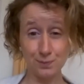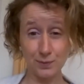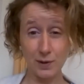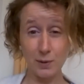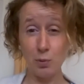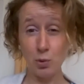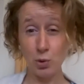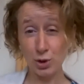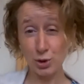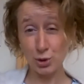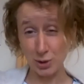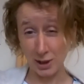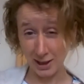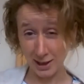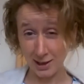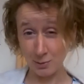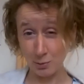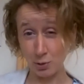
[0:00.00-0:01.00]
the more
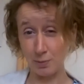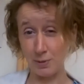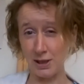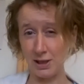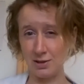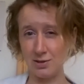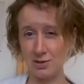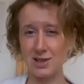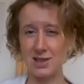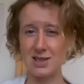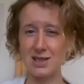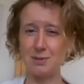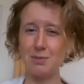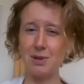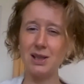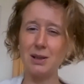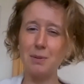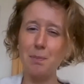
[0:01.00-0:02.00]
adrenaline will be in your
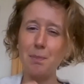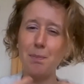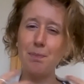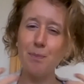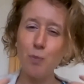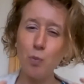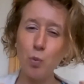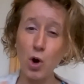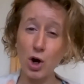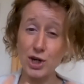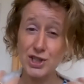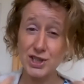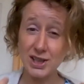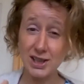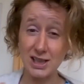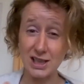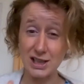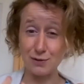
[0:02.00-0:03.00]
system, and the worse
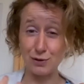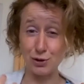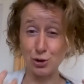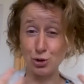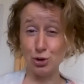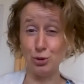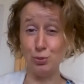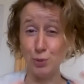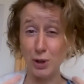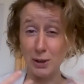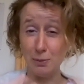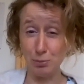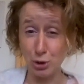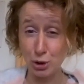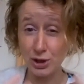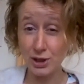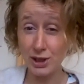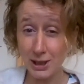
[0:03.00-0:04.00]
that is for your
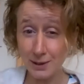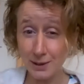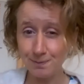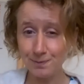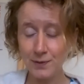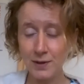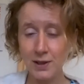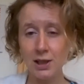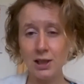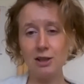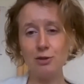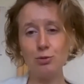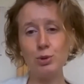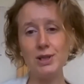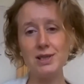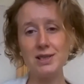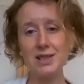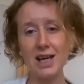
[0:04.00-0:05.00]
immunity. If
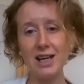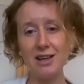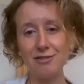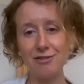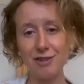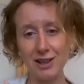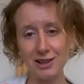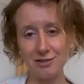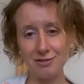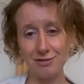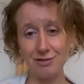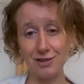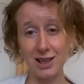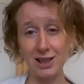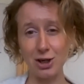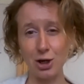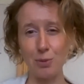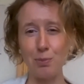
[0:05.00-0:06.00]
we stay in fight and
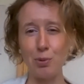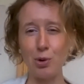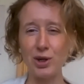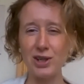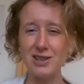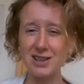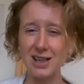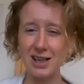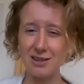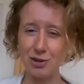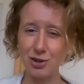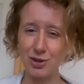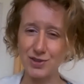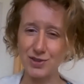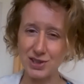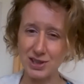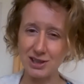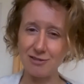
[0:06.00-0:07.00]
flight, our body's kind of
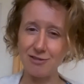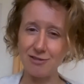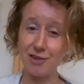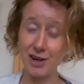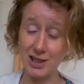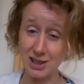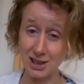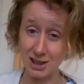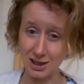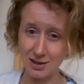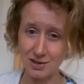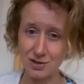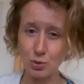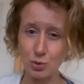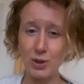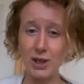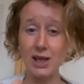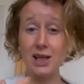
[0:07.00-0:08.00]
constantly fighting, and
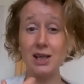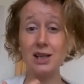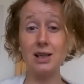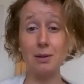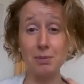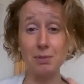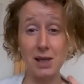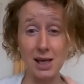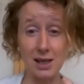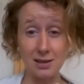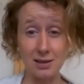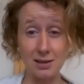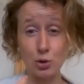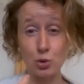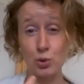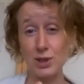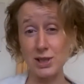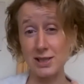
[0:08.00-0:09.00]
so we end up getting
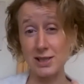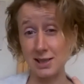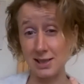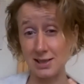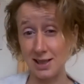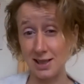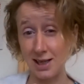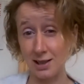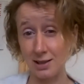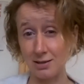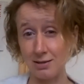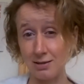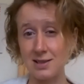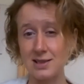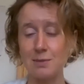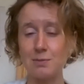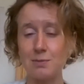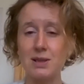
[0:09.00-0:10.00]
increasingly tighter
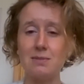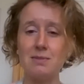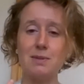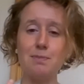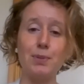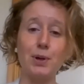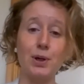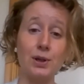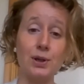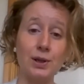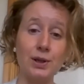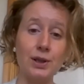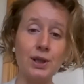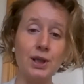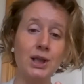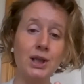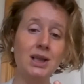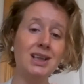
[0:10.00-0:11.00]
and sometimes burn
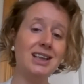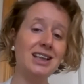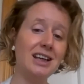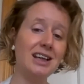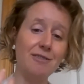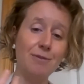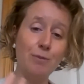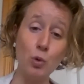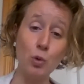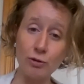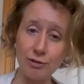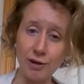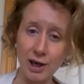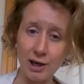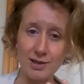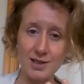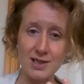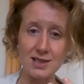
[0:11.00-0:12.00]
out, get more
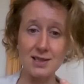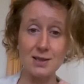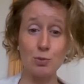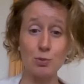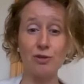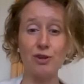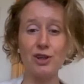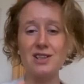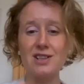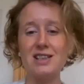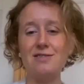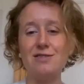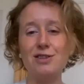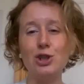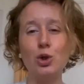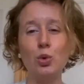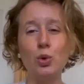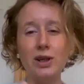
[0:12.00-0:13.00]
viruses, without us
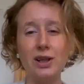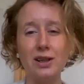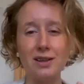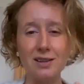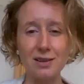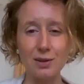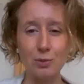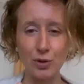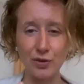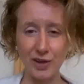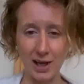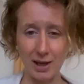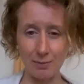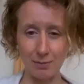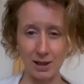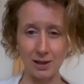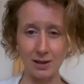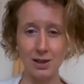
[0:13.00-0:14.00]
even knowing that this is what's
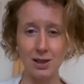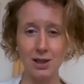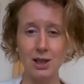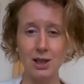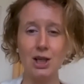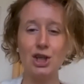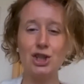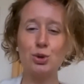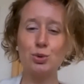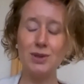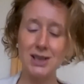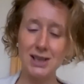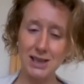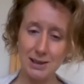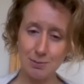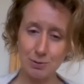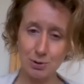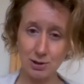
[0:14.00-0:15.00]
happening. So
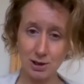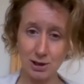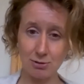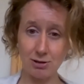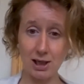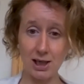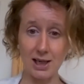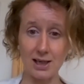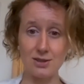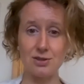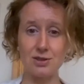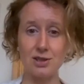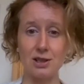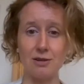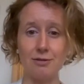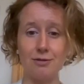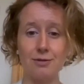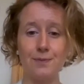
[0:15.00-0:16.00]
keep trying to relax
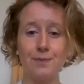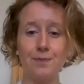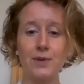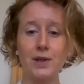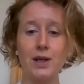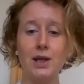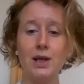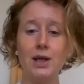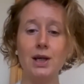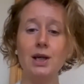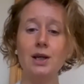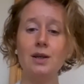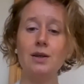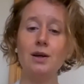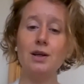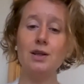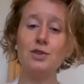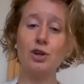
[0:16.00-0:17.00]
yourself.
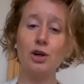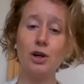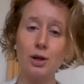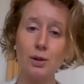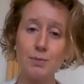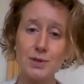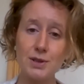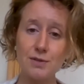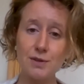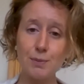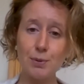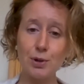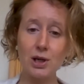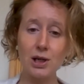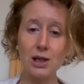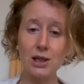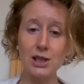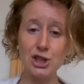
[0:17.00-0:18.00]
Now, in terms of the
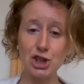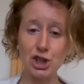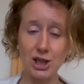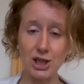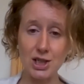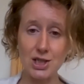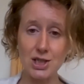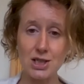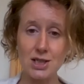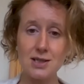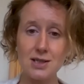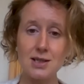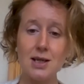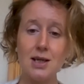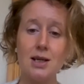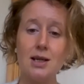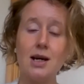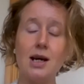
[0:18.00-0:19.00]
bodily changes,
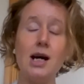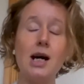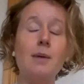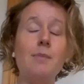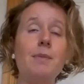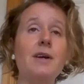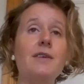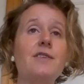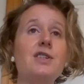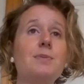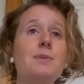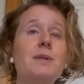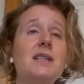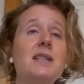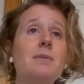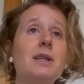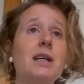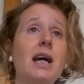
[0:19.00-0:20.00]
if there's been
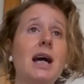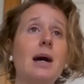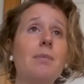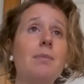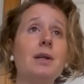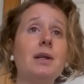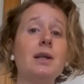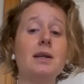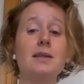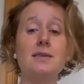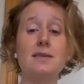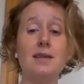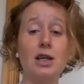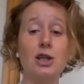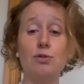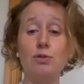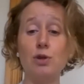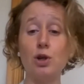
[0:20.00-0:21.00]
something happen, like
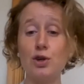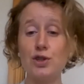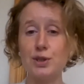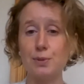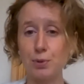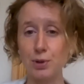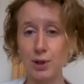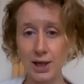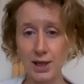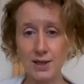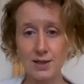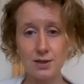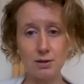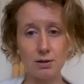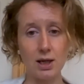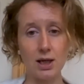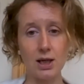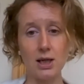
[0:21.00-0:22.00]
say you've lost a breast
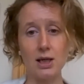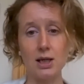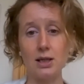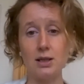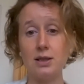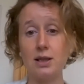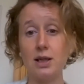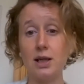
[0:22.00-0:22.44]
or had